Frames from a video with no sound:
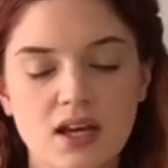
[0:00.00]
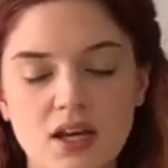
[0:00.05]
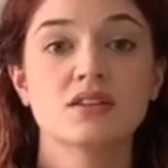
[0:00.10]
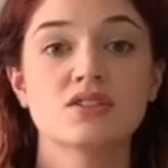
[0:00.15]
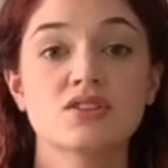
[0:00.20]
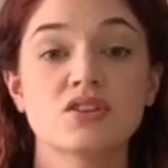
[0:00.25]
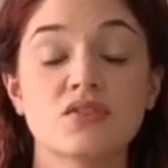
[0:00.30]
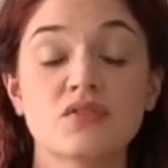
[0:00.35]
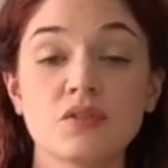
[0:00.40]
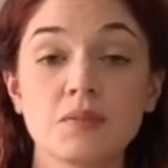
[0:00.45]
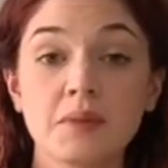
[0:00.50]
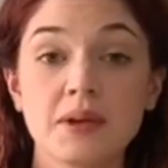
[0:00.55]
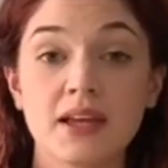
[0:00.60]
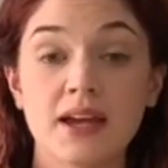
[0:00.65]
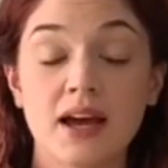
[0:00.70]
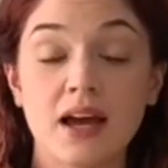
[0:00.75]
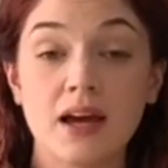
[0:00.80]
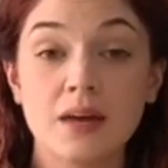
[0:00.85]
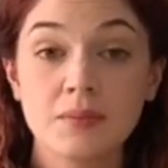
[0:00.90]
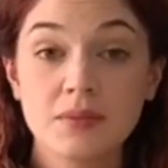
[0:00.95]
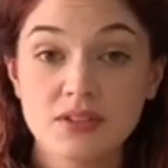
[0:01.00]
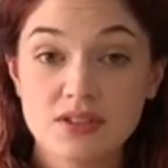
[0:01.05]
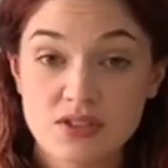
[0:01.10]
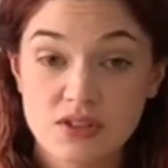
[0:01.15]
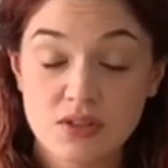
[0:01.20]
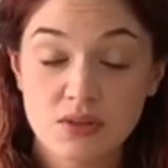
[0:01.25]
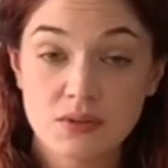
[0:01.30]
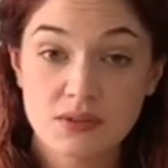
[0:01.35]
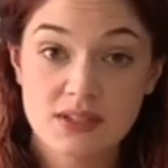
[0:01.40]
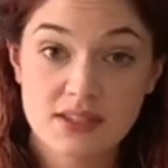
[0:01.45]
So for me, I'm in
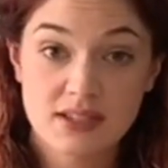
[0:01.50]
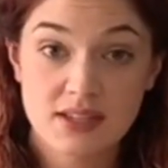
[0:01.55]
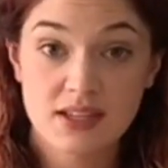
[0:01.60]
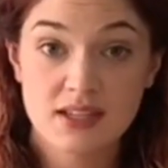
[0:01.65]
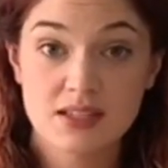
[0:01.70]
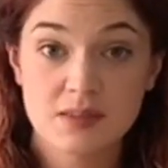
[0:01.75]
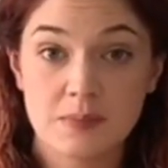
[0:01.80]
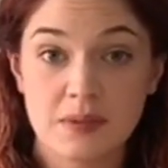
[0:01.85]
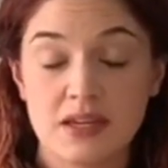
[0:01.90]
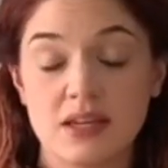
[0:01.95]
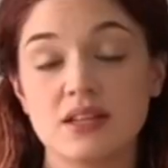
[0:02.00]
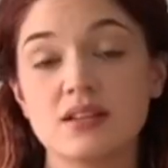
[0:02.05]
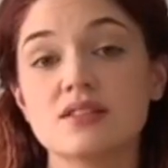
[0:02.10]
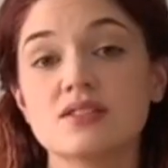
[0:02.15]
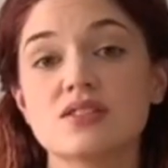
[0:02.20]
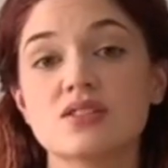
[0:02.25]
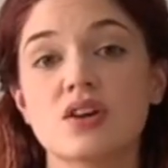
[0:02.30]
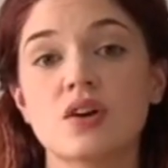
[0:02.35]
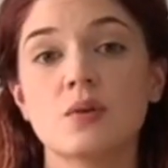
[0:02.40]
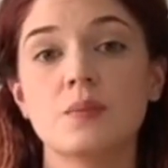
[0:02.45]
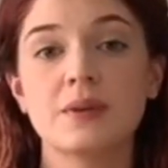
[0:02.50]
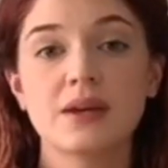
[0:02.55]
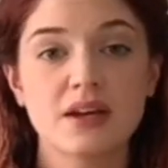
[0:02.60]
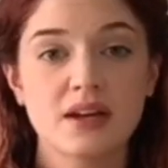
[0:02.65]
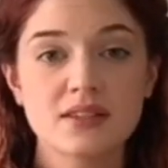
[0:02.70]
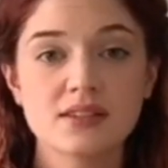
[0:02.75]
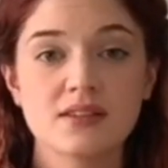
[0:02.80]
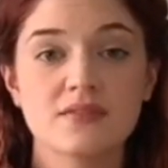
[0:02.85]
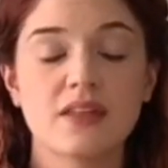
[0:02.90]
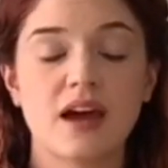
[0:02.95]
zone 6B, so
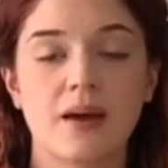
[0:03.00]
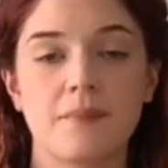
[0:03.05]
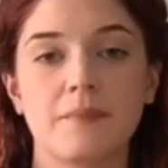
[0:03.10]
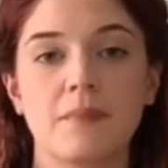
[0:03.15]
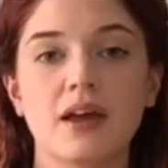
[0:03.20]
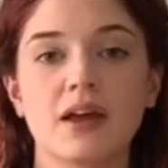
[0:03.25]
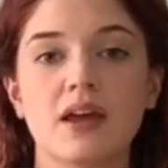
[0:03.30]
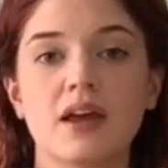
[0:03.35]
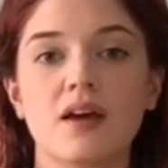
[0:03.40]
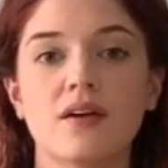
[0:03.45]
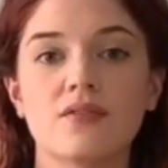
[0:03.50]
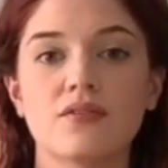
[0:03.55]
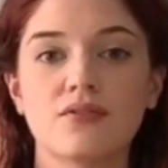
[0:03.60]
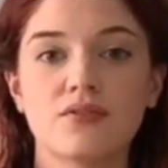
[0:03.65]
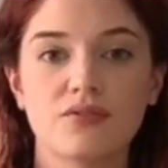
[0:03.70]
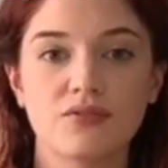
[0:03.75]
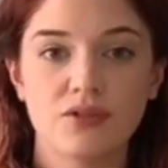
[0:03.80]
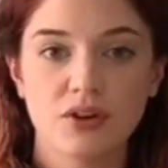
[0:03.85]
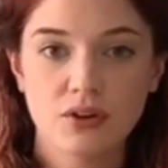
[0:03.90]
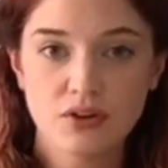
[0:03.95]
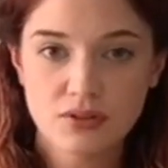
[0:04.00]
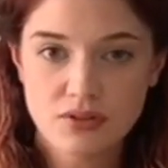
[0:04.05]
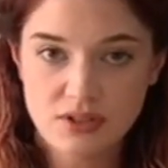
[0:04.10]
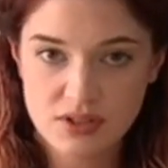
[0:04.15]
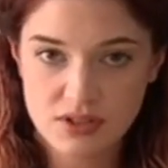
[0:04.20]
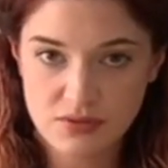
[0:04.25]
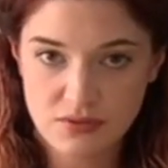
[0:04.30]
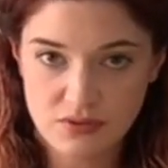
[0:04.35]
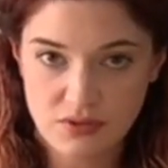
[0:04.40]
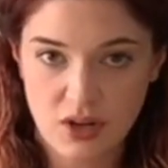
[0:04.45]
because of that, my
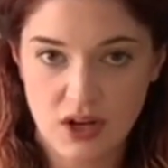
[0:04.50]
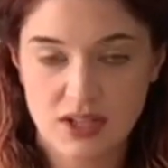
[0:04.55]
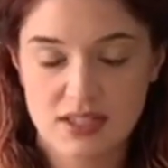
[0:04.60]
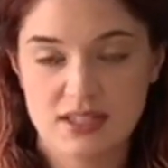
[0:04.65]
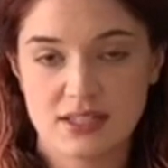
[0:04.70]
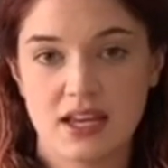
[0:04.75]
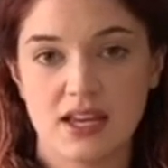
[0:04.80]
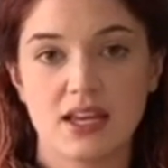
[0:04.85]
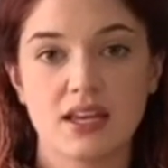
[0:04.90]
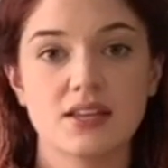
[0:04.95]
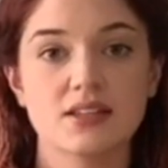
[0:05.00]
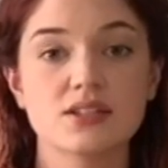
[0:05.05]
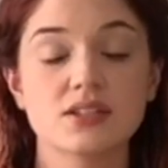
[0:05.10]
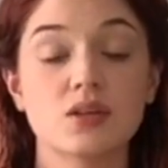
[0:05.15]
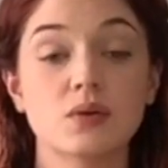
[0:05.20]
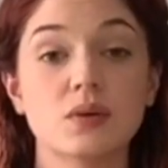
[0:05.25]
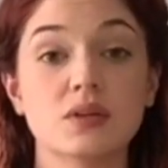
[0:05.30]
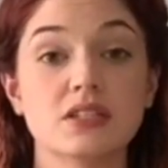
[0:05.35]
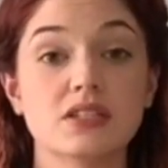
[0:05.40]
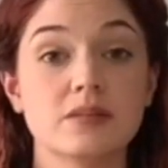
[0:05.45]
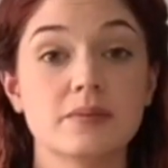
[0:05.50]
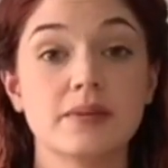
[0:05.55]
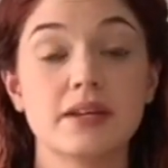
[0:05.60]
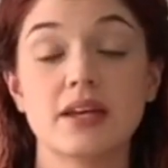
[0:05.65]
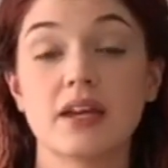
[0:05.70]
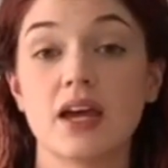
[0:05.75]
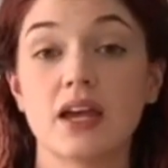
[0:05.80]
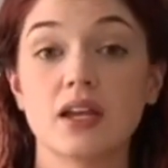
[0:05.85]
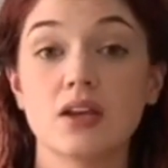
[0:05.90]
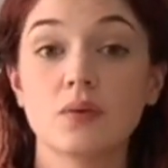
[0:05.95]
first frost date is going to
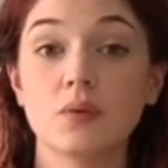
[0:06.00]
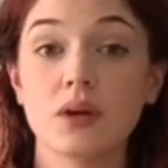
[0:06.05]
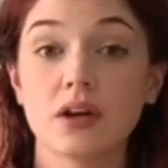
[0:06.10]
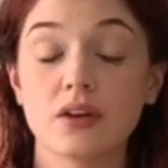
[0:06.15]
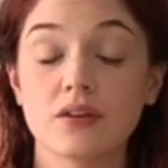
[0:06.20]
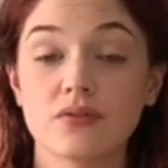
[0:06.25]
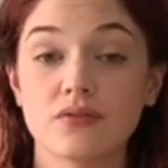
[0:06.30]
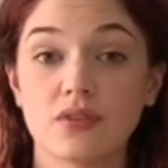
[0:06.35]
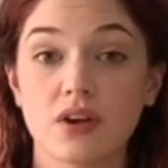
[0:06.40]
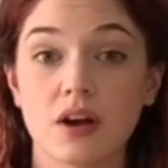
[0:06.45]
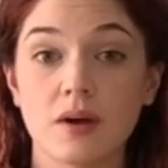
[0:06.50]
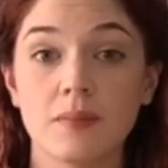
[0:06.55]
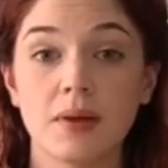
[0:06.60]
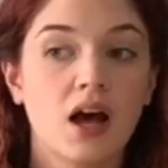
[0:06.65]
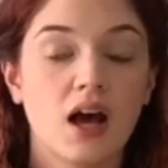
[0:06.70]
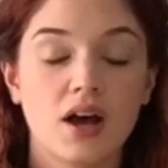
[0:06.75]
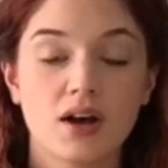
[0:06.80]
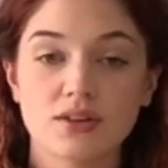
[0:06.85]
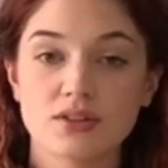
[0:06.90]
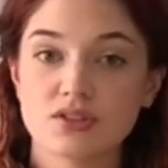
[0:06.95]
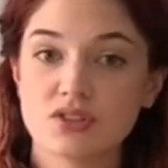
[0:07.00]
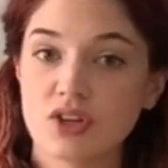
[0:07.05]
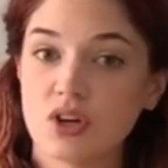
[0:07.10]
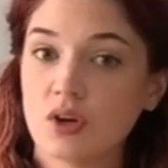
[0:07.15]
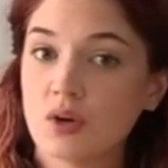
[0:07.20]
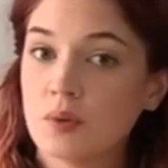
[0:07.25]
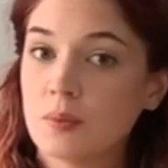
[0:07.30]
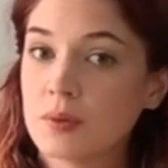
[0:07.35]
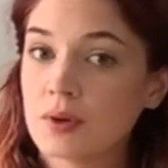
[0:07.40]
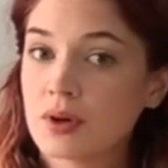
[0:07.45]
be anywhere from
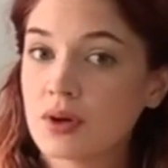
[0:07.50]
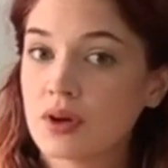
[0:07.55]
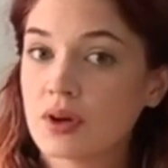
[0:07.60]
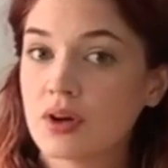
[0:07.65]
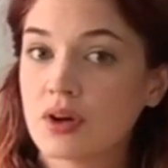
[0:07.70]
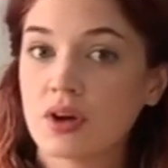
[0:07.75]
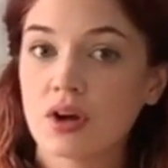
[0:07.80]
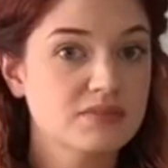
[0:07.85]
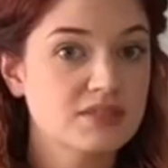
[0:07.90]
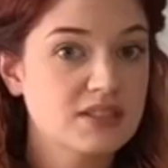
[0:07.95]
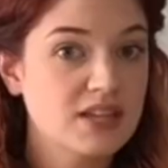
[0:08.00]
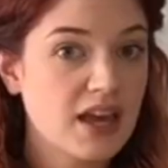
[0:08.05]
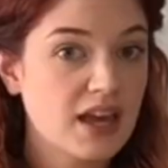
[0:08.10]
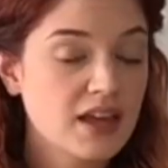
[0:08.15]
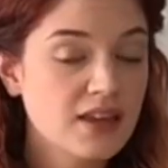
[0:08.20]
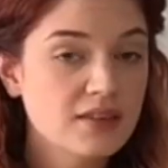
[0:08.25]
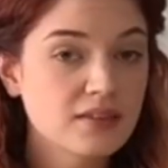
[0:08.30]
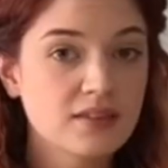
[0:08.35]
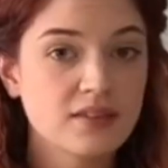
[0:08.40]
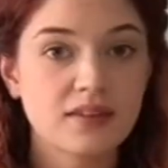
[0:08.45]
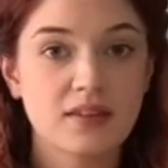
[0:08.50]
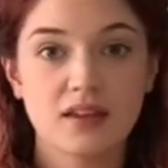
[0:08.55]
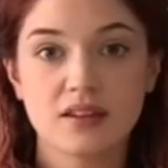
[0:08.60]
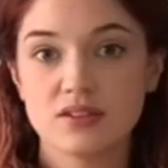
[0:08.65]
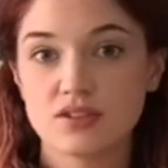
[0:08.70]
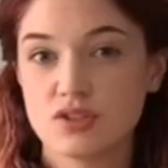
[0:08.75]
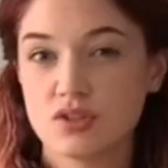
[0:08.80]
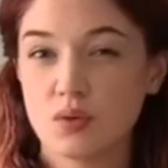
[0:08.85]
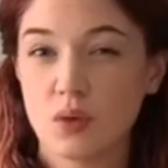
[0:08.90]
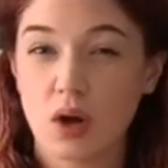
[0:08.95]
October 10th
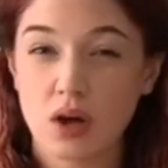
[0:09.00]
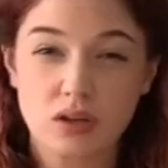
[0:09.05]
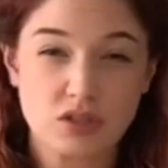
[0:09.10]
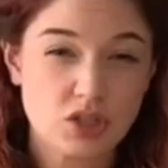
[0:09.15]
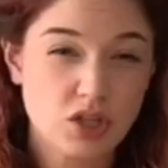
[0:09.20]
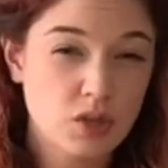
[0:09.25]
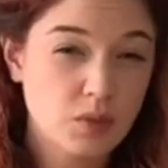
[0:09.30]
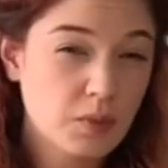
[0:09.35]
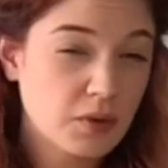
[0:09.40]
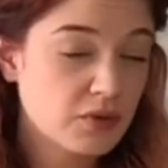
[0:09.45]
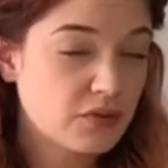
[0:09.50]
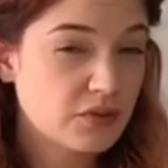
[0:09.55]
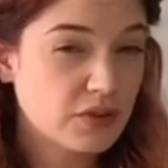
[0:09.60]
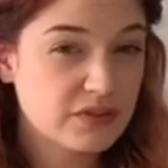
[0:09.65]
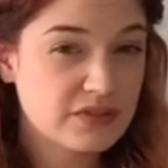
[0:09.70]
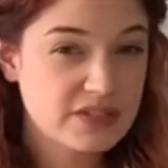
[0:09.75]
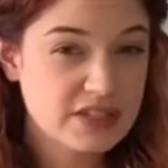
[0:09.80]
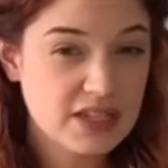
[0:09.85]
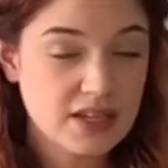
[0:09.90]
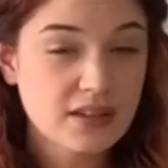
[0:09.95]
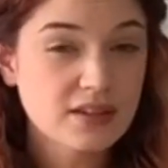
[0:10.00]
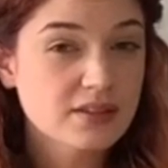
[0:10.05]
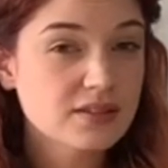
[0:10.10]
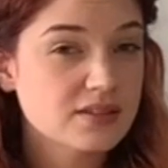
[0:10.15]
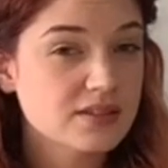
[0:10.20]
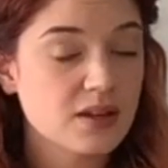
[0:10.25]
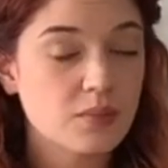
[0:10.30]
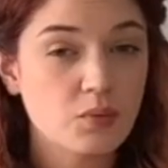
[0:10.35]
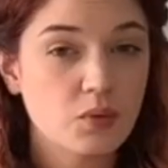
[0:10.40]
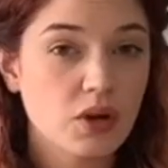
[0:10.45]
to October 15th,
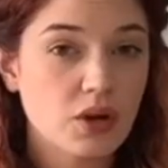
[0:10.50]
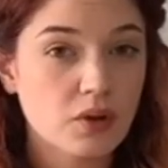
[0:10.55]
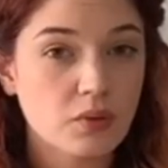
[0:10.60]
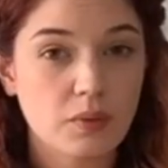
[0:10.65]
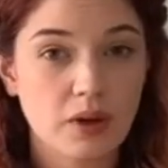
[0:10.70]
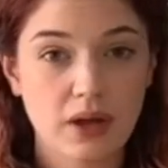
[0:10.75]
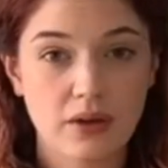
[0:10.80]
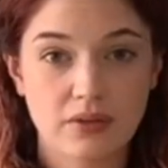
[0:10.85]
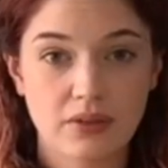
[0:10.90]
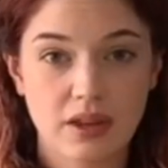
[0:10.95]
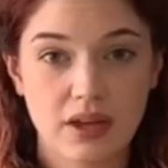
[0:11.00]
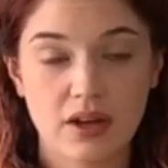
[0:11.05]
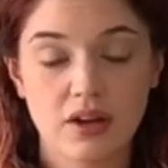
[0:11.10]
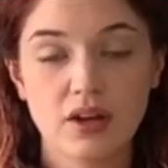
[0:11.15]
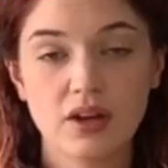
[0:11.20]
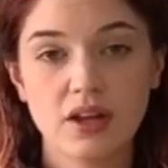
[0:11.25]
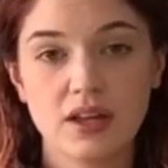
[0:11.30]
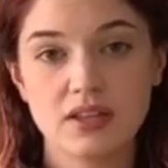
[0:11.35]
somewhere around there.